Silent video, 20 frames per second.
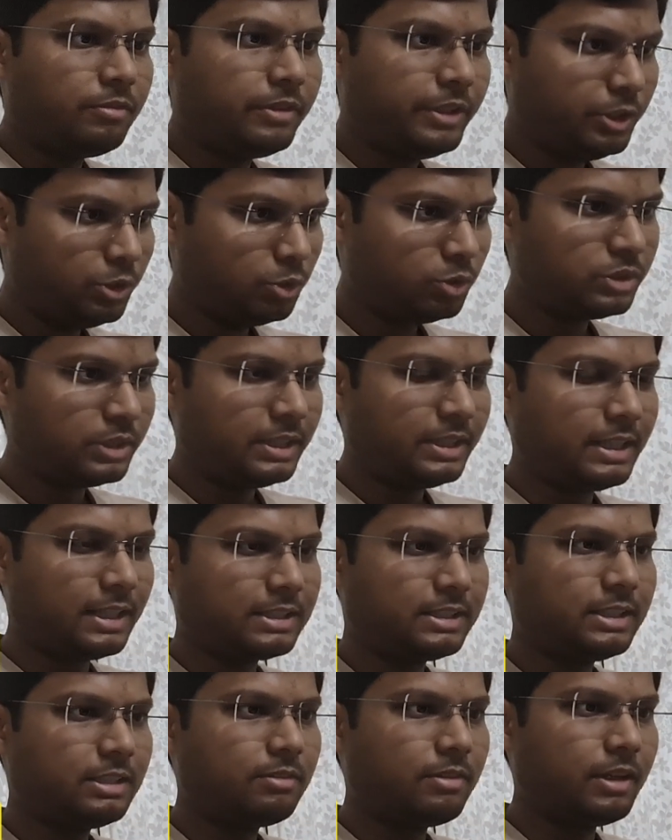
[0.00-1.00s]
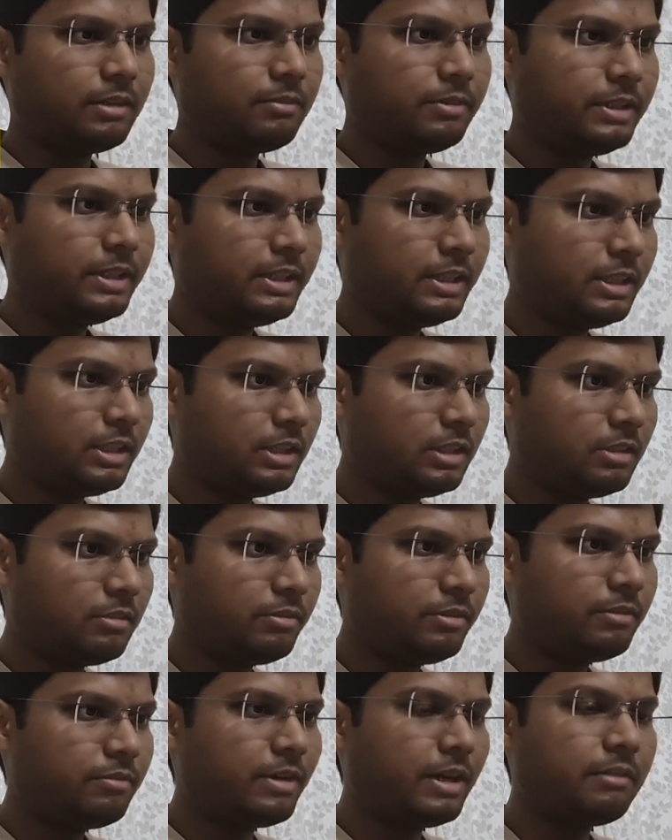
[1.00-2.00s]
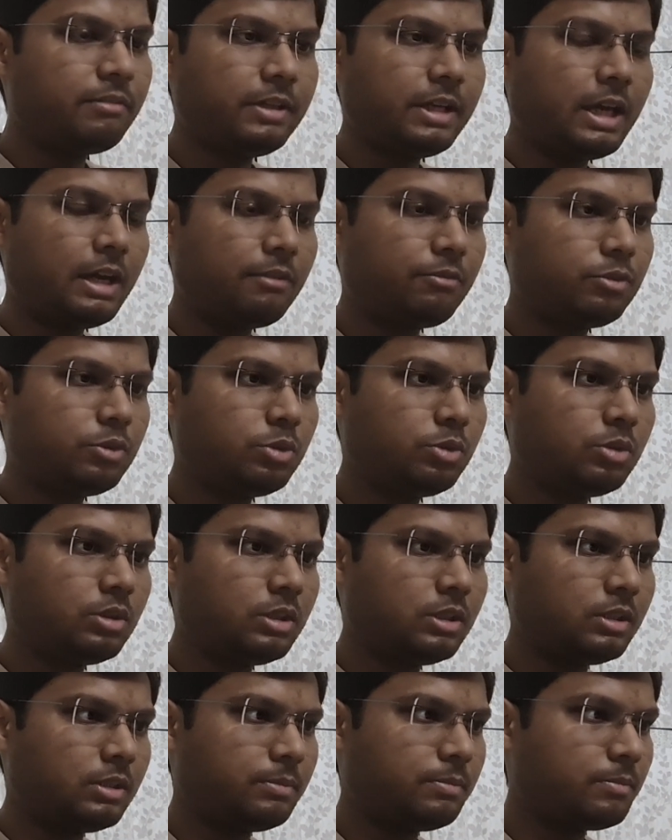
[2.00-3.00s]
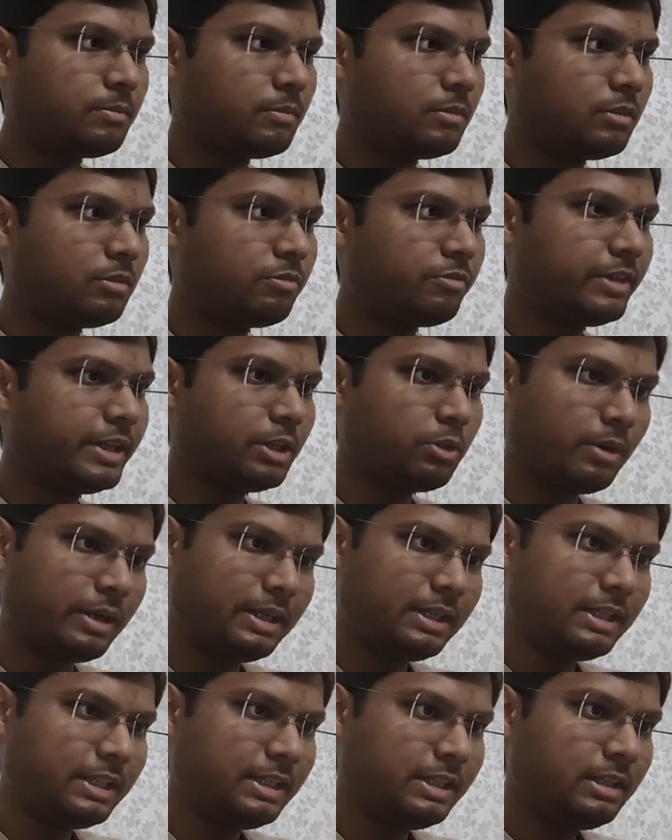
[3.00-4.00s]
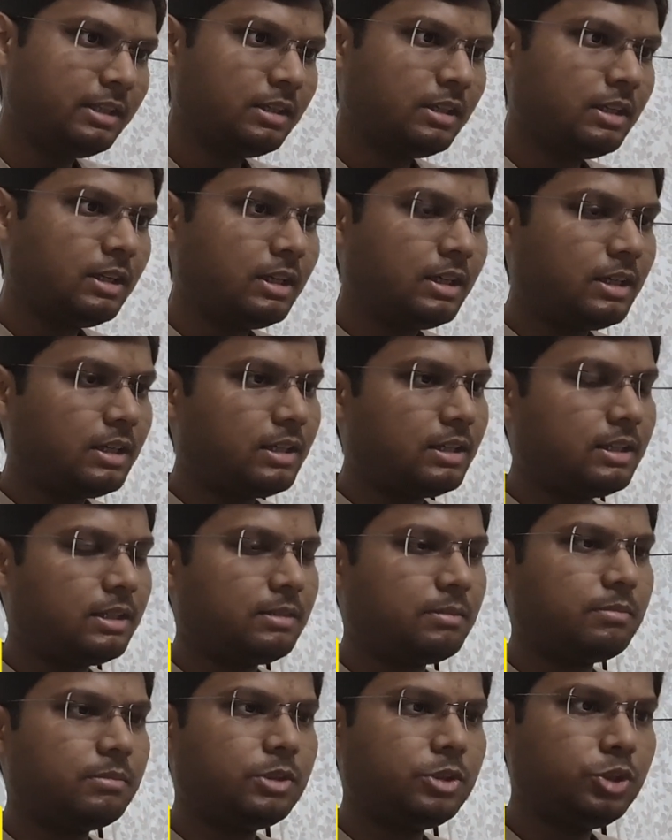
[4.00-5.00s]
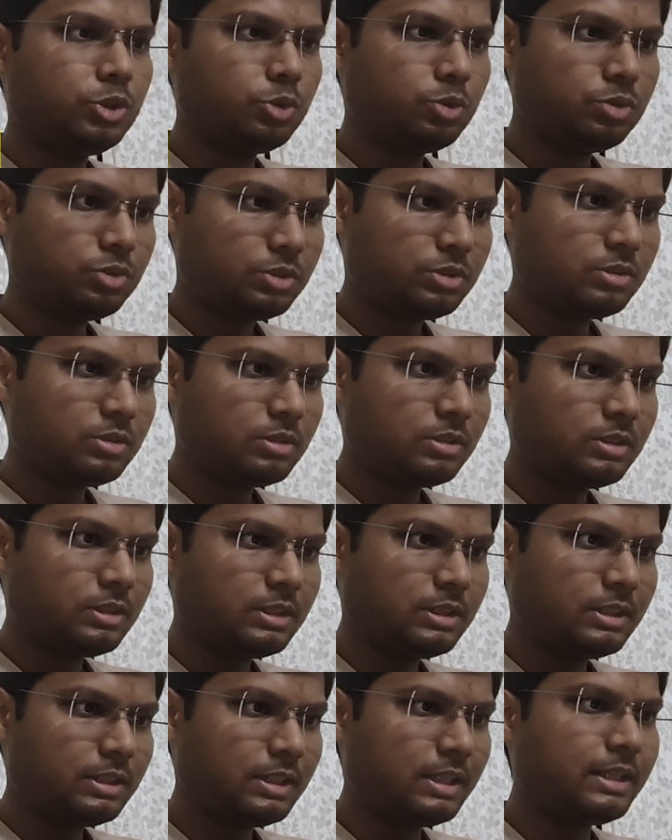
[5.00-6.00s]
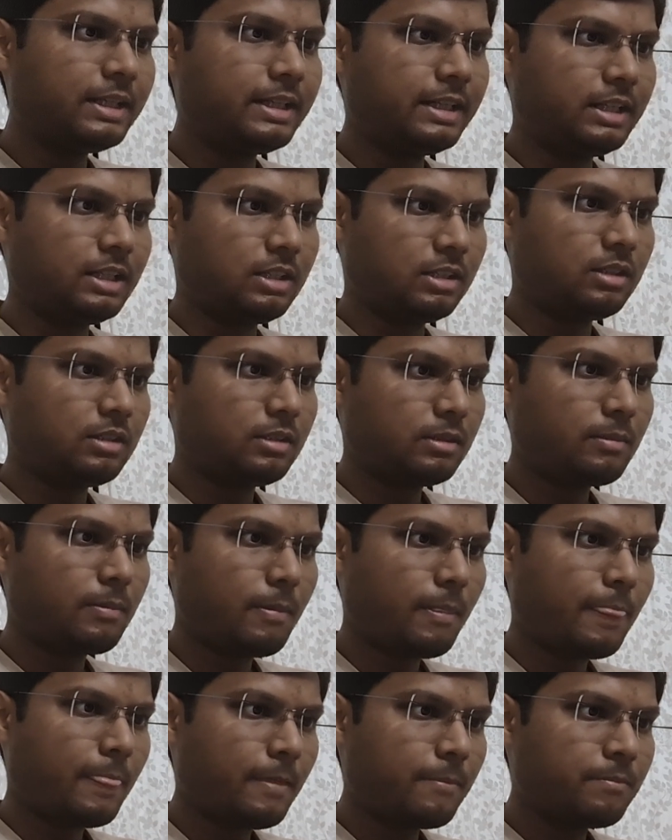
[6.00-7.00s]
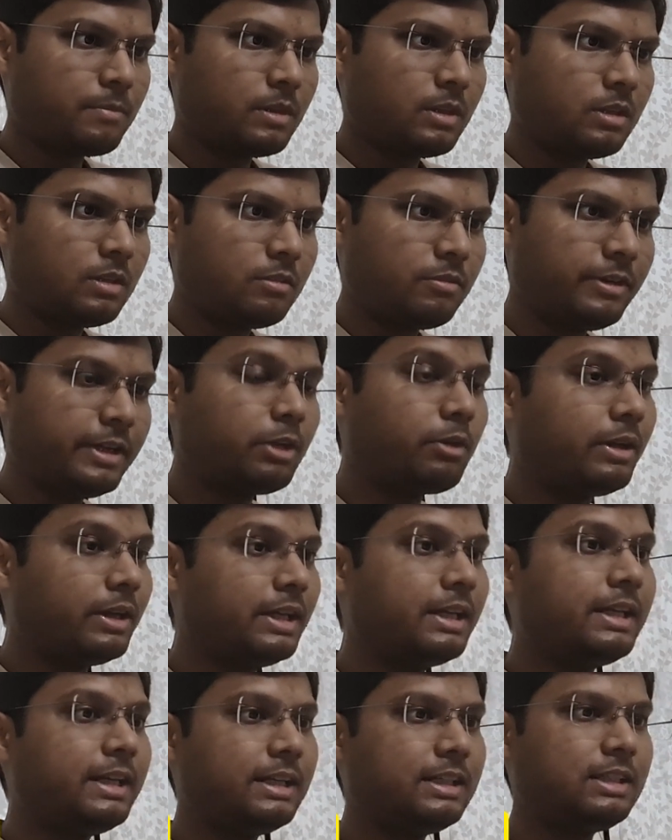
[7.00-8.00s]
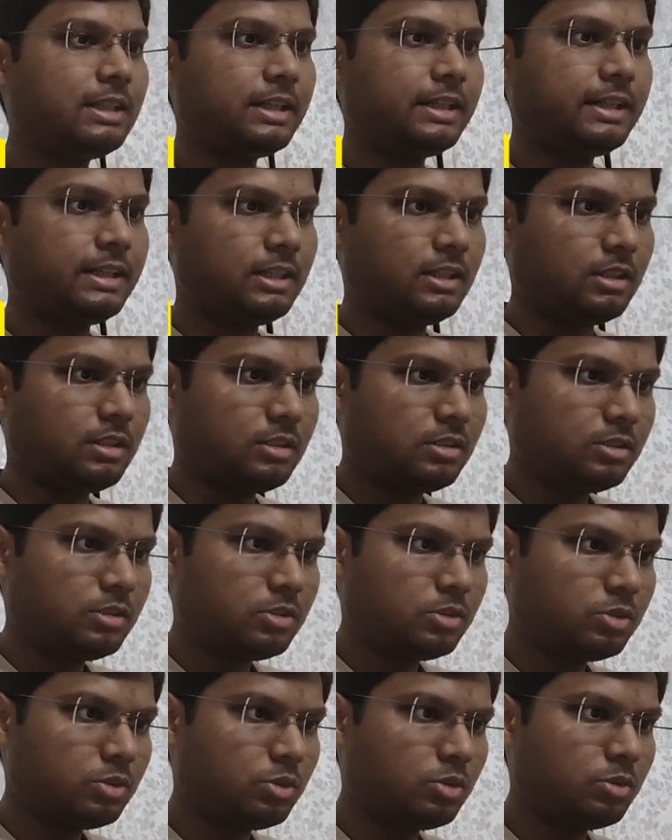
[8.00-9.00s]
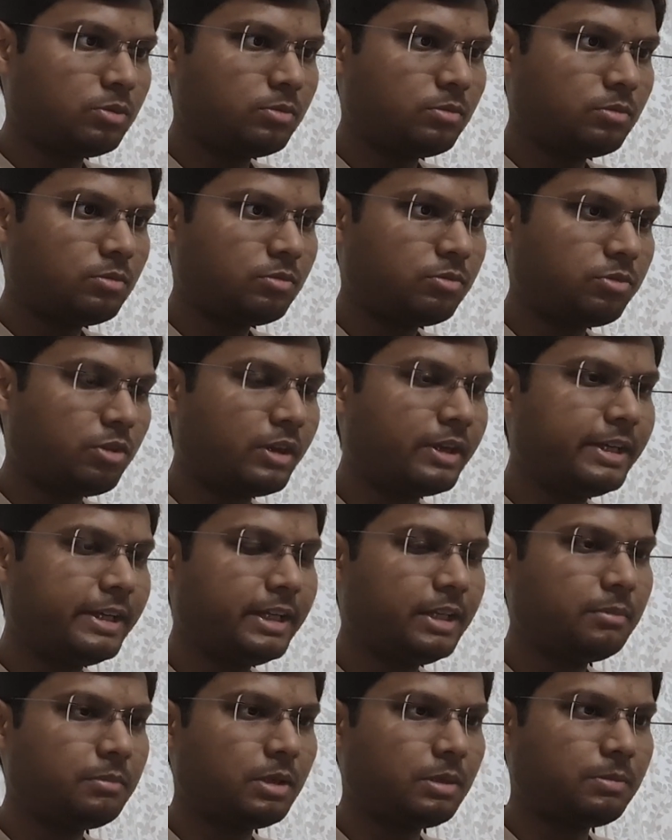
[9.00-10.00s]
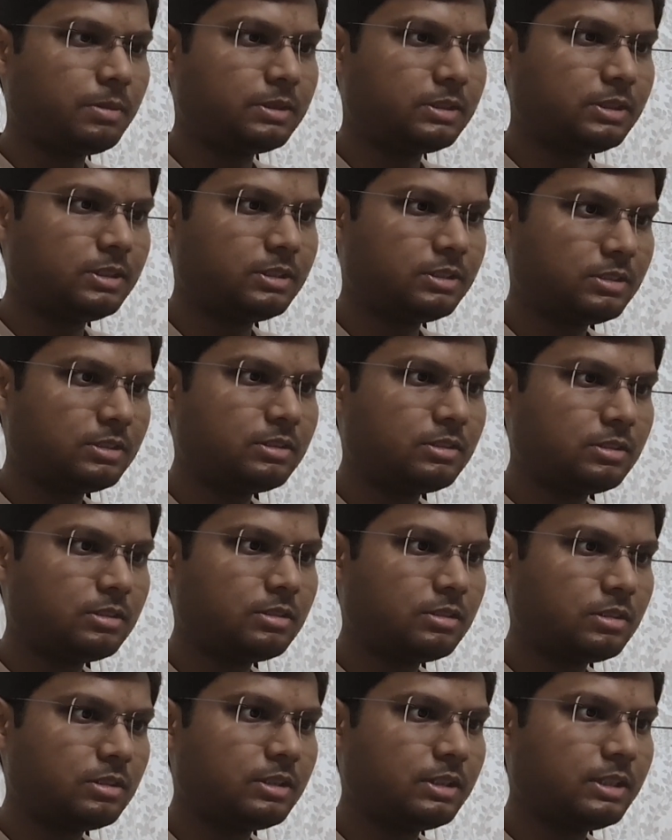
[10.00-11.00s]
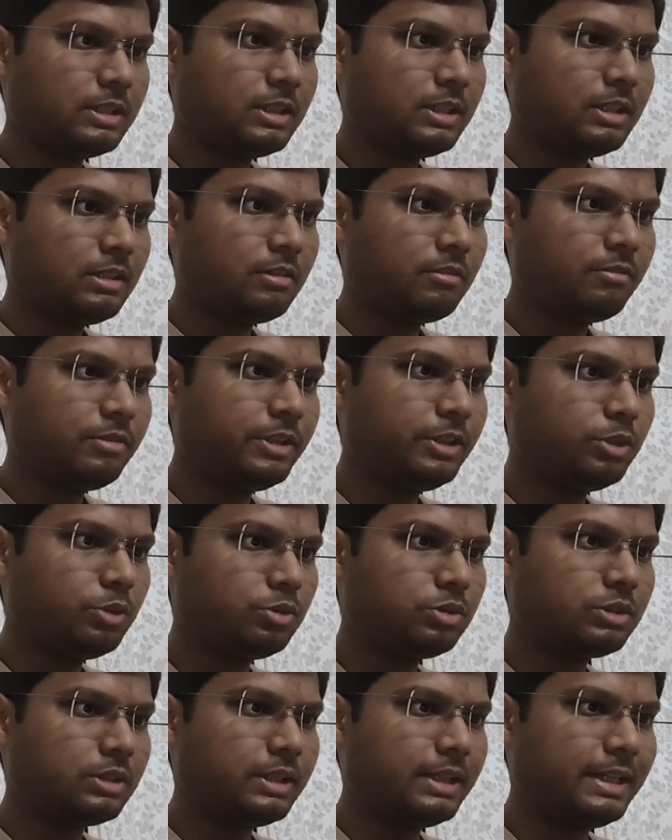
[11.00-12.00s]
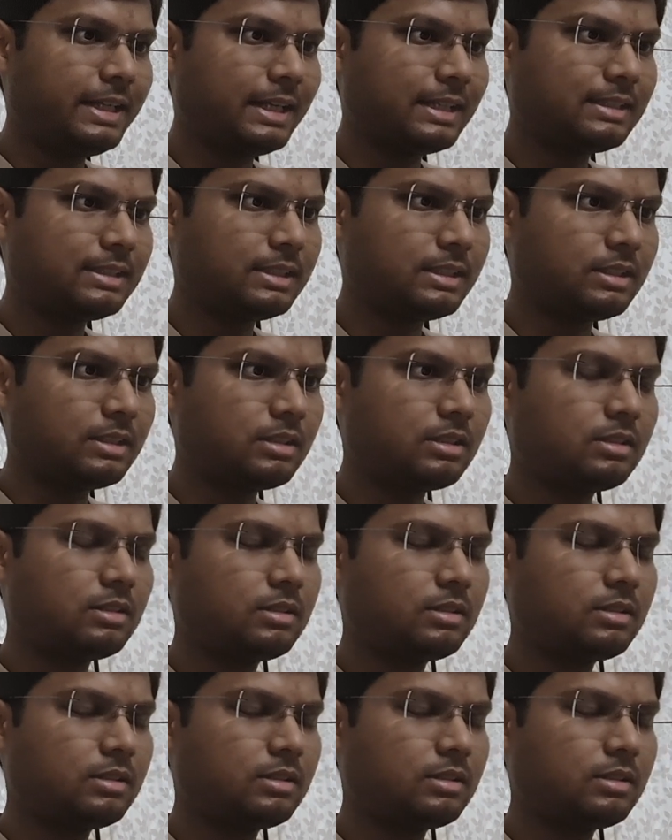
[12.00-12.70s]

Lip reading: we use indexing when we have to frequently use the data, frequently read the data. So for reading purposes we use indexing.